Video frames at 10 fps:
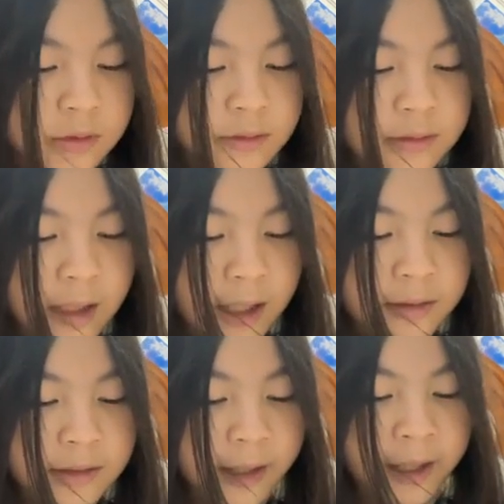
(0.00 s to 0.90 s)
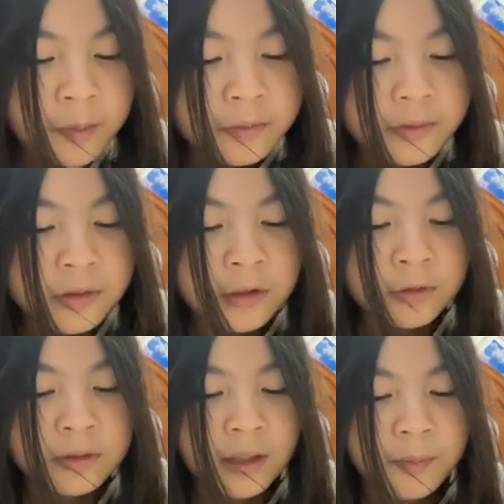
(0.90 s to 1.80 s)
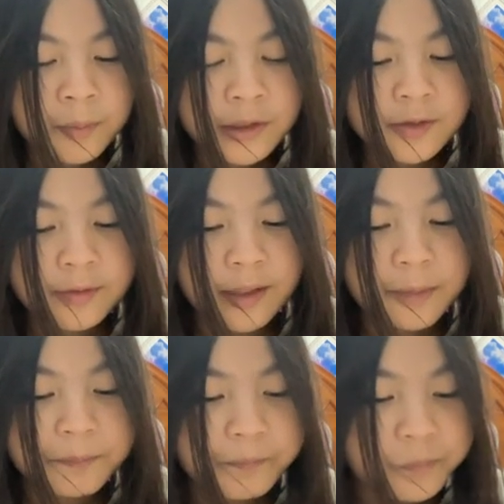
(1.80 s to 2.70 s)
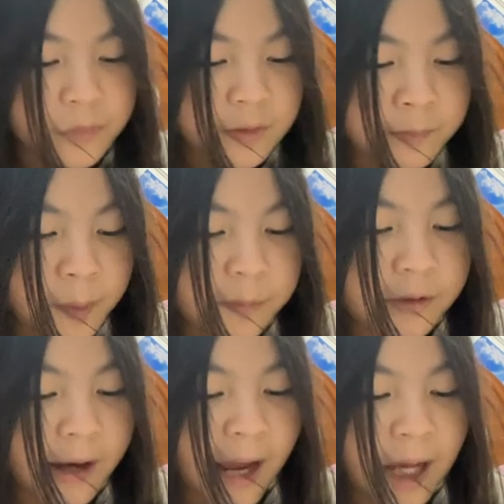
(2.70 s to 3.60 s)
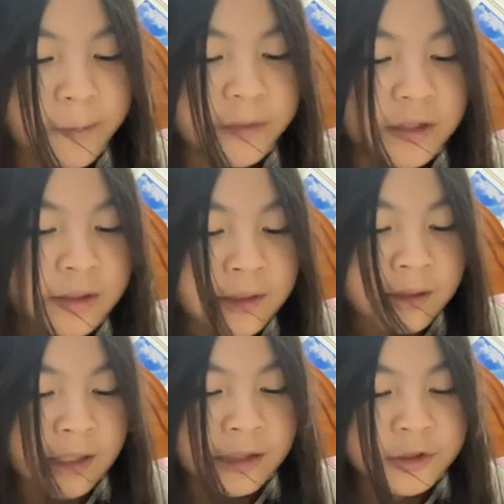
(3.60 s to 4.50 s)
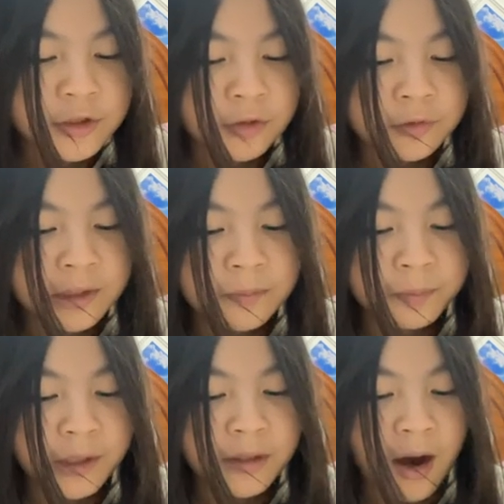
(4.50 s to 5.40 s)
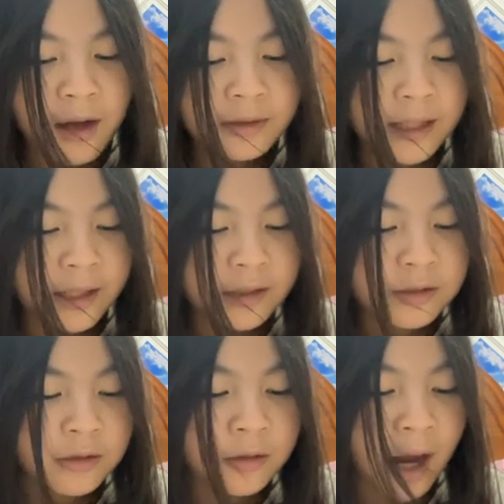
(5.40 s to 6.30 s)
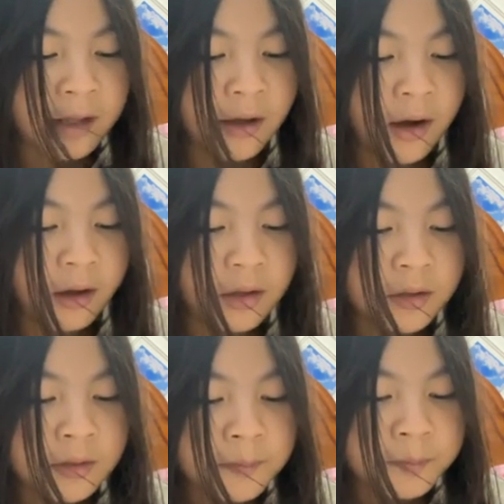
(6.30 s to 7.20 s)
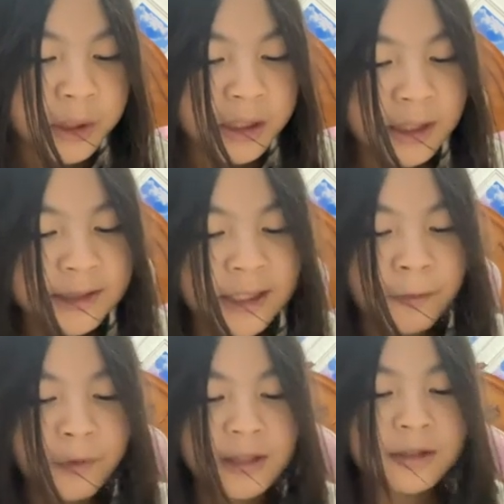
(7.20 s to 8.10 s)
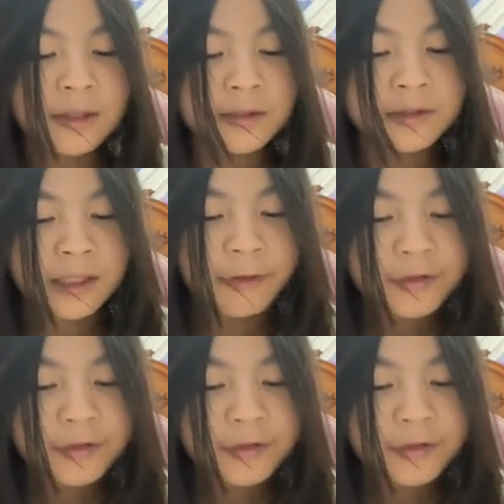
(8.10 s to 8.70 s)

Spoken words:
Then came clue number 3, but perhaps it shouldn't be called a clue at all, because it was the thief